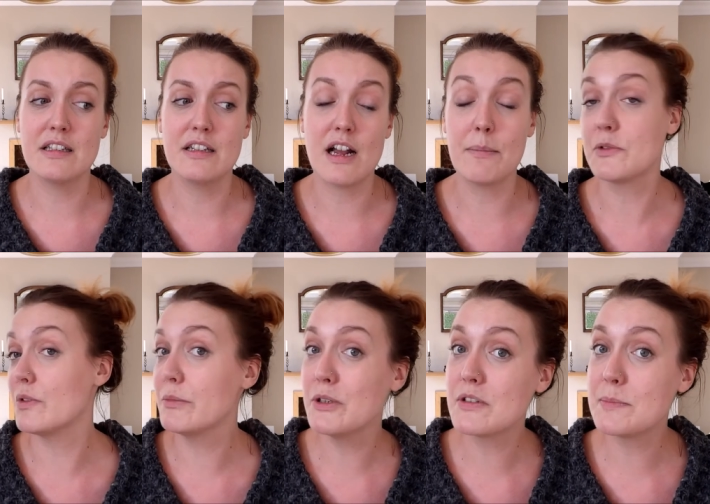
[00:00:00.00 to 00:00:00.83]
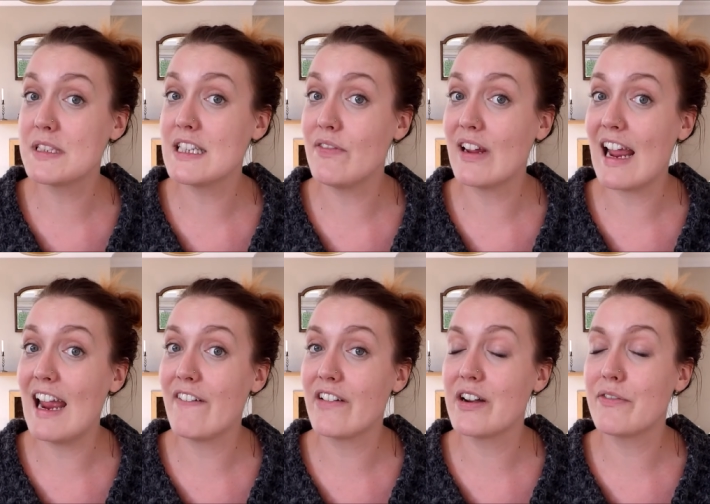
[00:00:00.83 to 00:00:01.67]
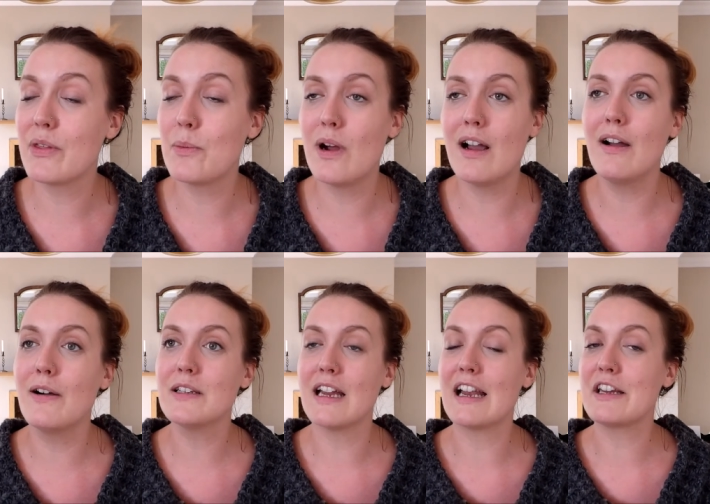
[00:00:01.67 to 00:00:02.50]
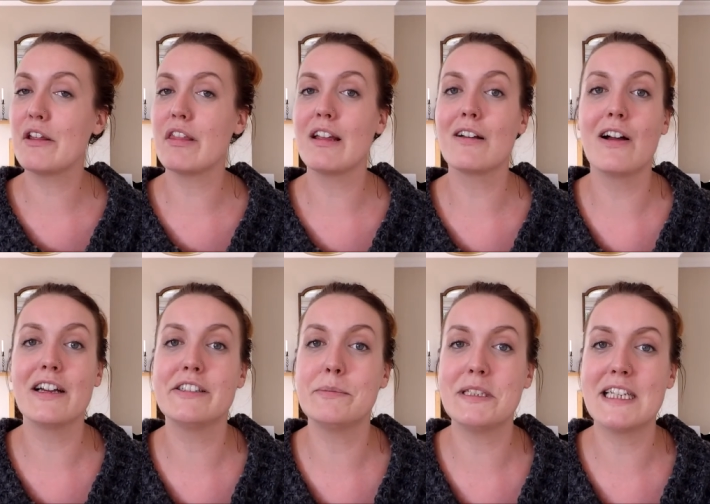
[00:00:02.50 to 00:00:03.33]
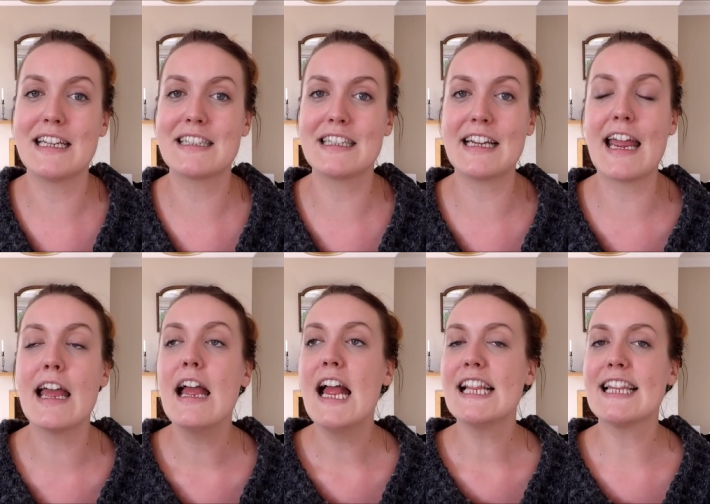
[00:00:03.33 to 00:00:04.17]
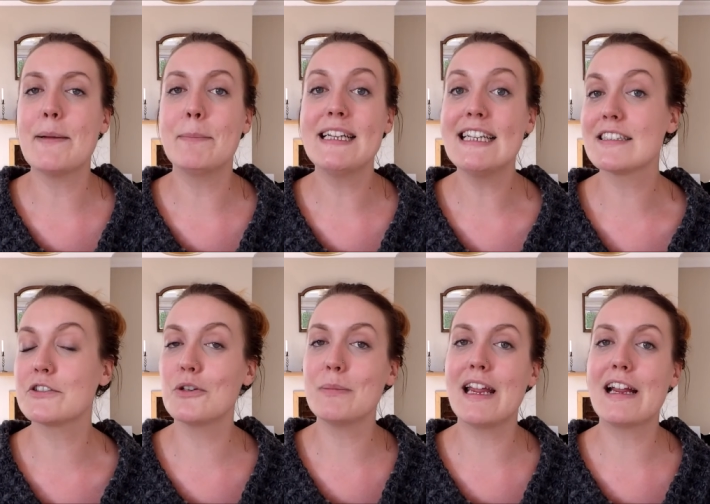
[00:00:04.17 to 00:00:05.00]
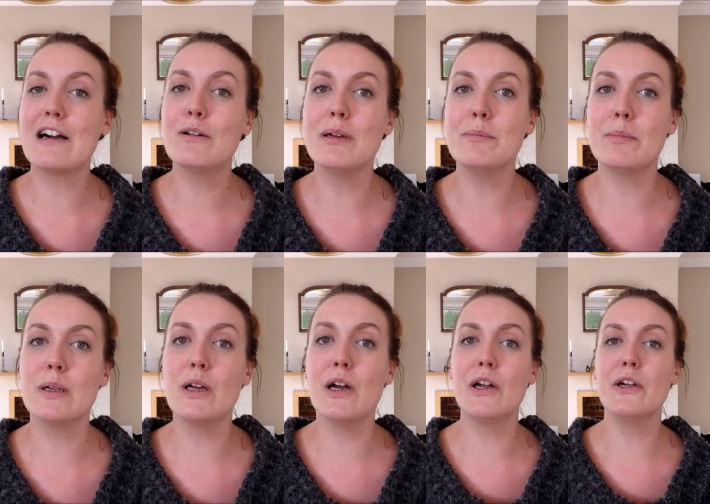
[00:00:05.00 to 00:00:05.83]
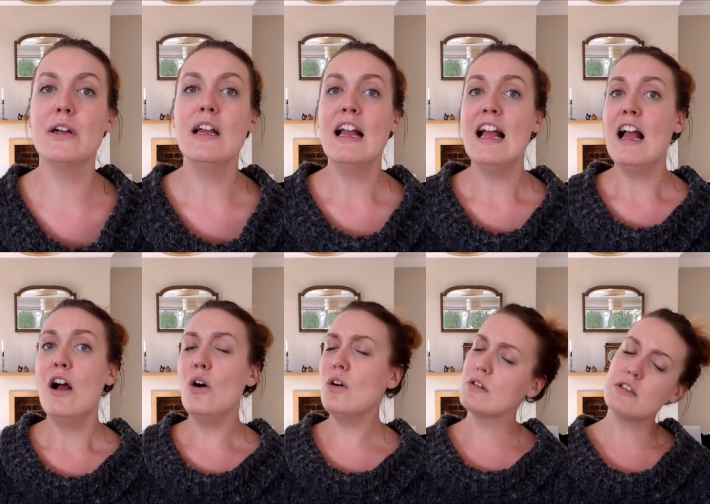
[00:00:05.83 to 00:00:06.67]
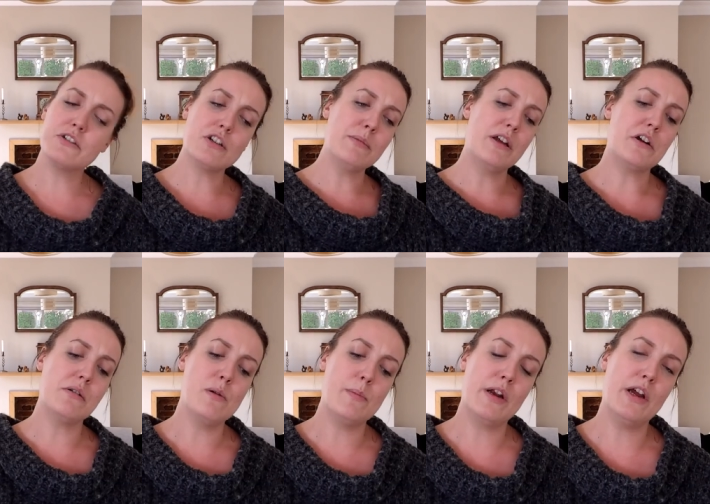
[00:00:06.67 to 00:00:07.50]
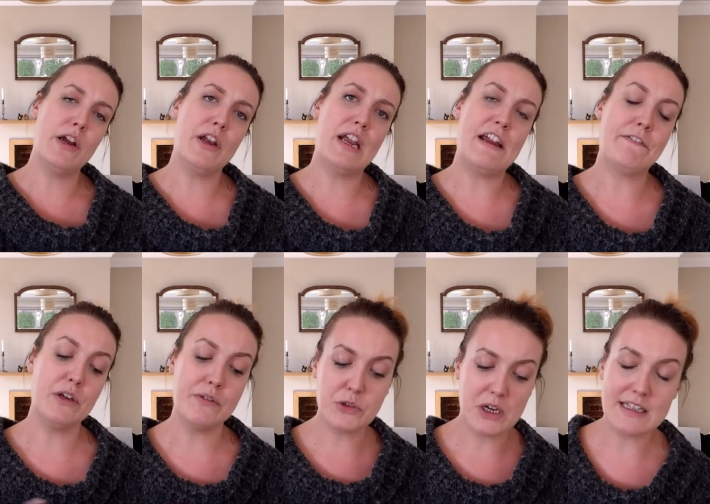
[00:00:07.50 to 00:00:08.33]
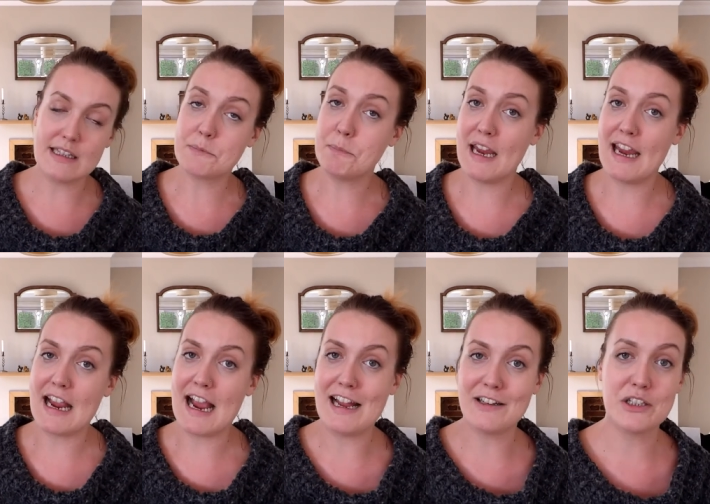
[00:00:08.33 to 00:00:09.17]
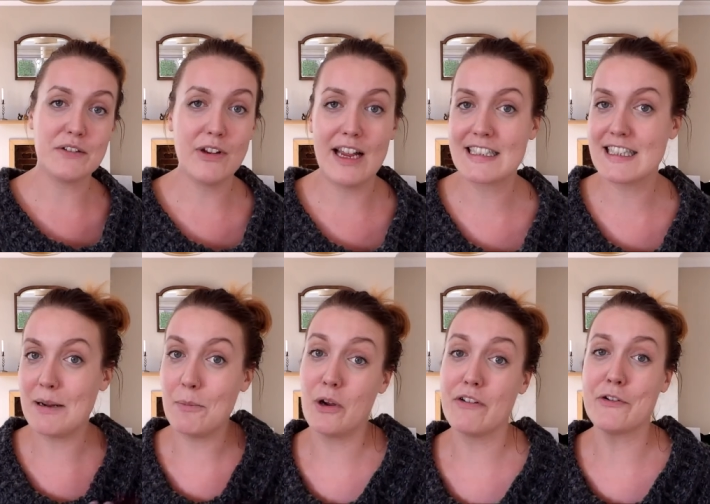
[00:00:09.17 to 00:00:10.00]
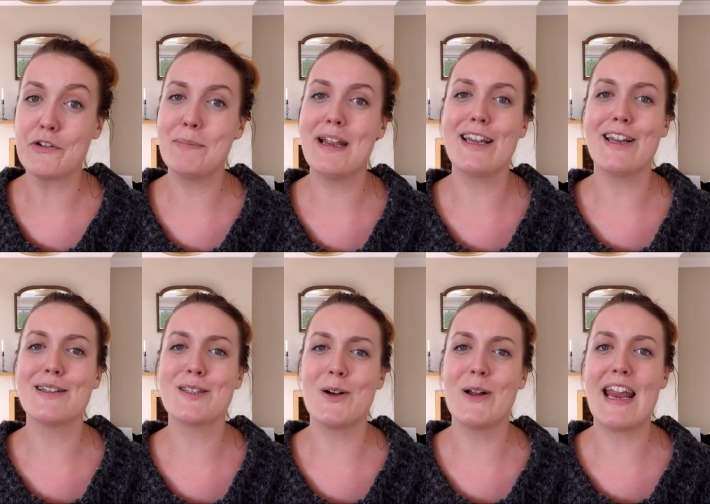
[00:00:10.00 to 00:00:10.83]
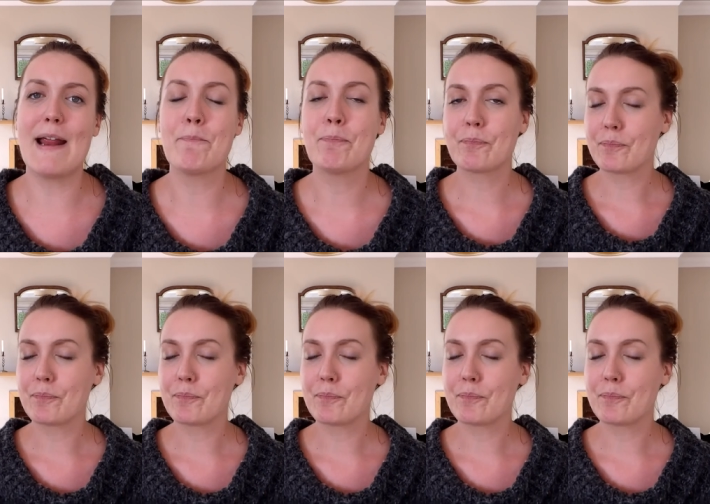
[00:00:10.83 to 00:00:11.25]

comes from your specific area of the world and you think I should be tasting it, then please drop me a comment below. Also drop me a comment below if you've tried this beer and you've liked it, what are your opinions on it?